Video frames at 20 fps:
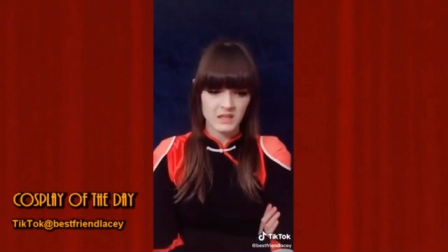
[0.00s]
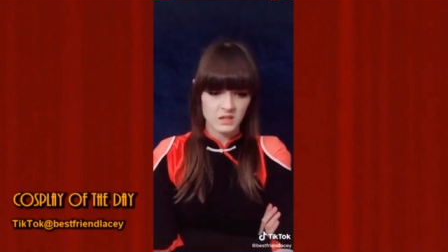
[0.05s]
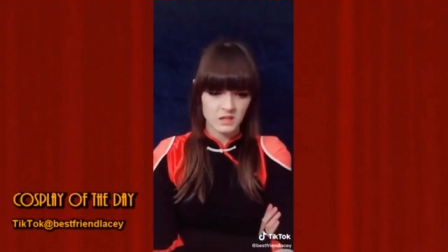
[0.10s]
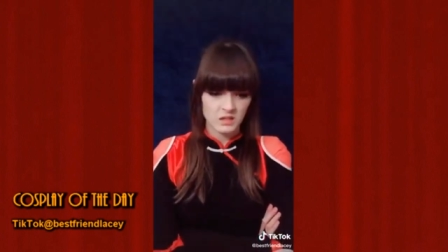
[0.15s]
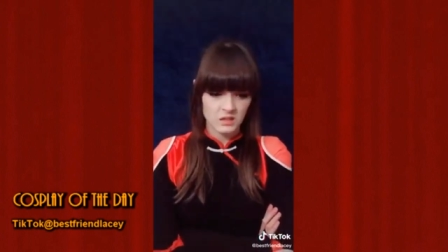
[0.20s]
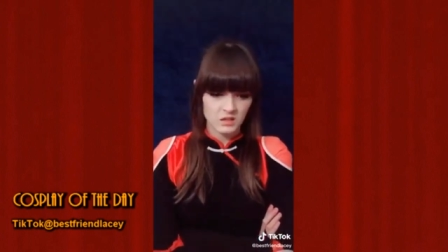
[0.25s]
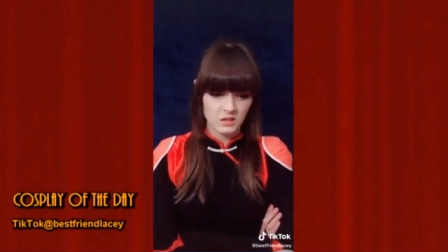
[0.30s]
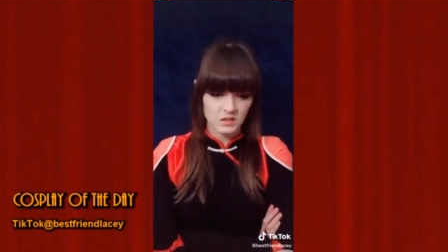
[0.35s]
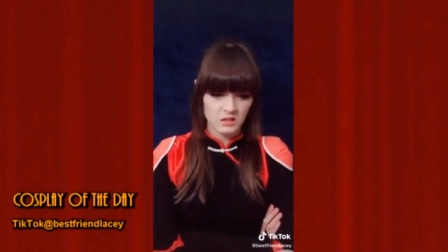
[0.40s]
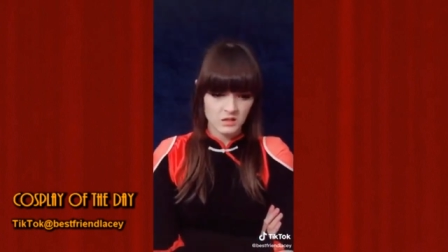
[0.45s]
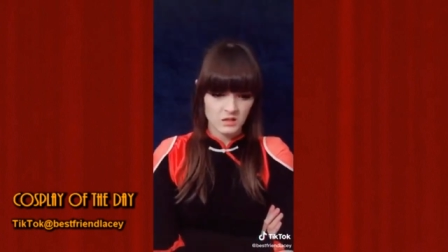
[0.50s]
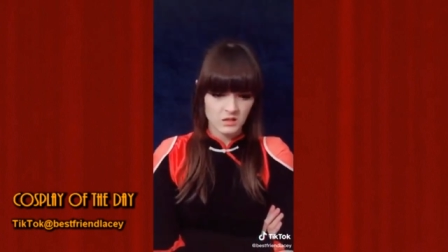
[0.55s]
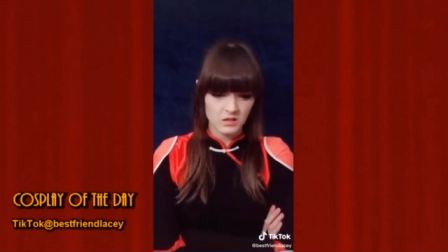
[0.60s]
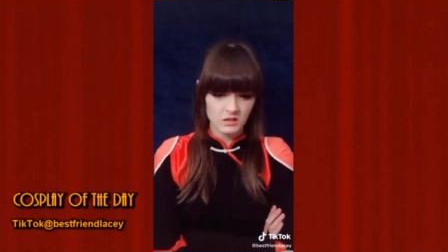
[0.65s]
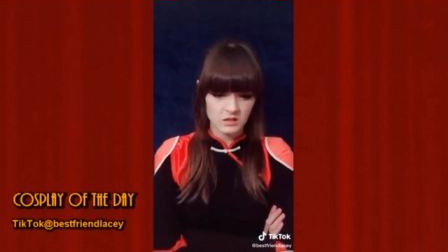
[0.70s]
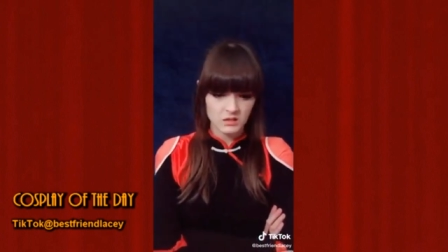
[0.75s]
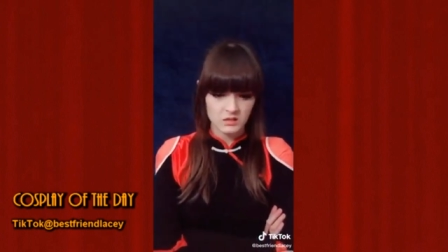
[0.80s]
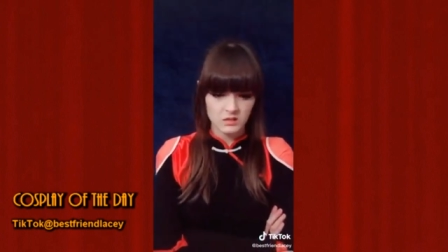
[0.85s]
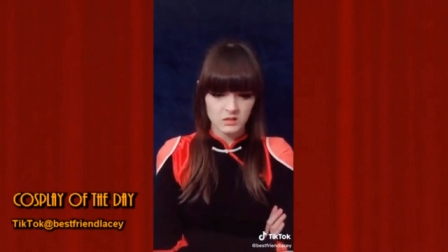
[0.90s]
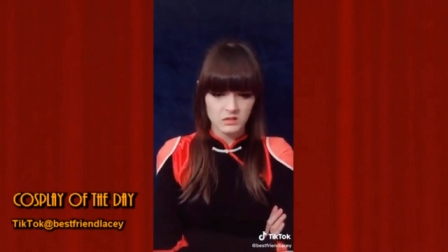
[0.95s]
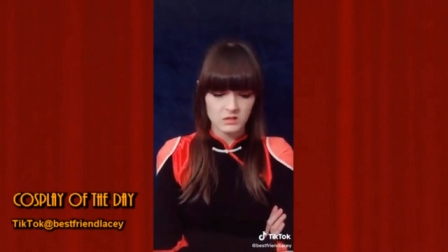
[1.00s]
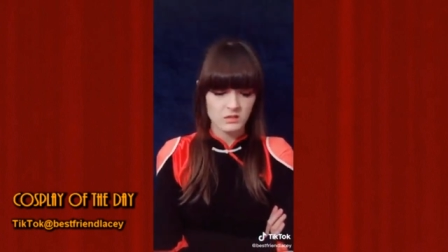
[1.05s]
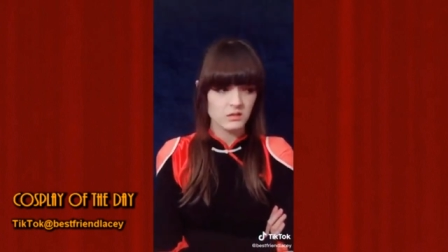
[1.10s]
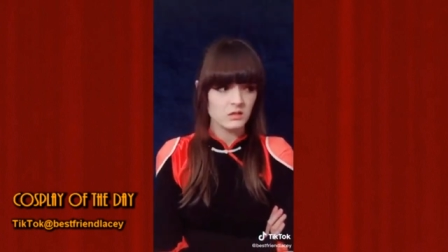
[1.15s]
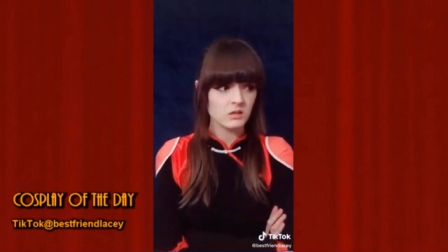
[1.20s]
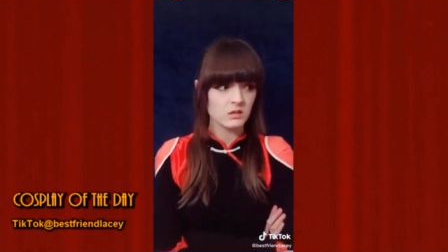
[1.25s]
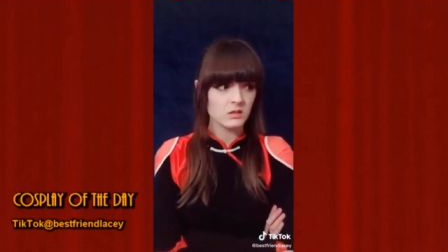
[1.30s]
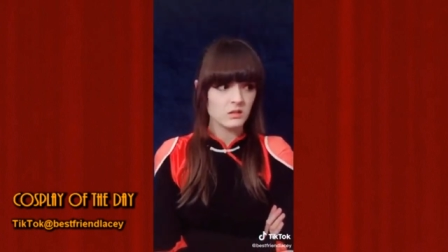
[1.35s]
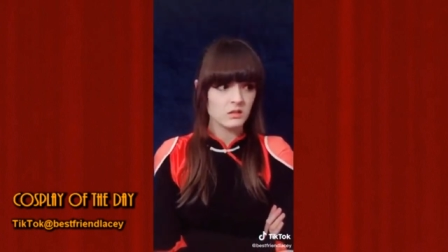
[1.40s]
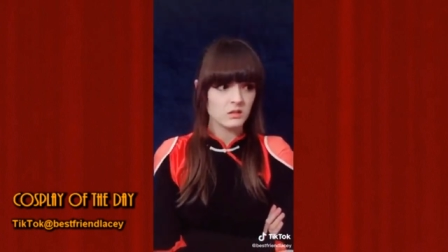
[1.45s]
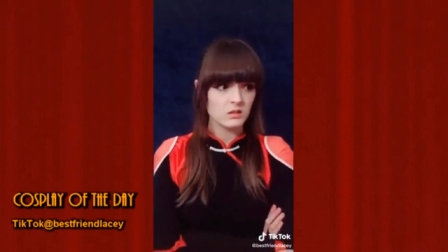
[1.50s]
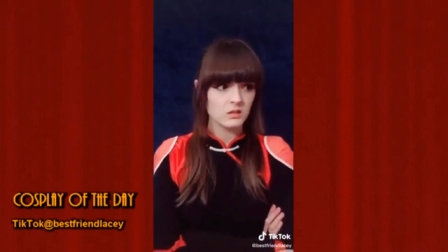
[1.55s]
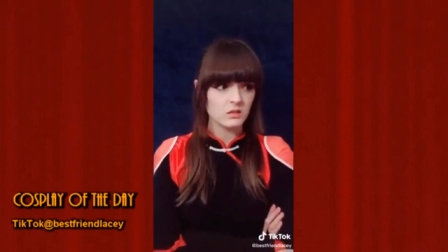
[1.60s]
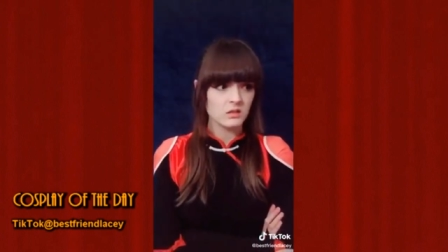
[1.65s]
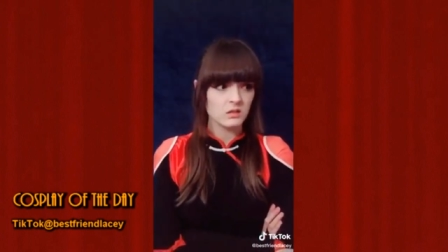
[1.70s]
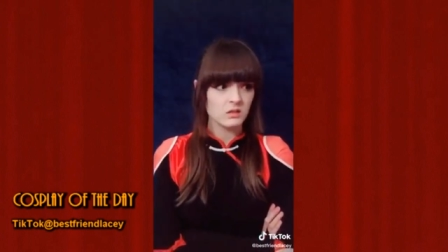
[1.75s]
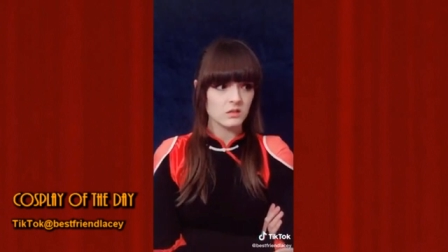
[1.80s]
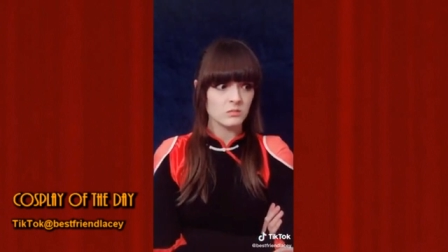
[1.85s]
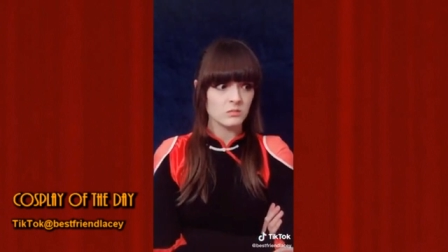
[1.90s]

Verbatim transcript: Is it possible she could have run away?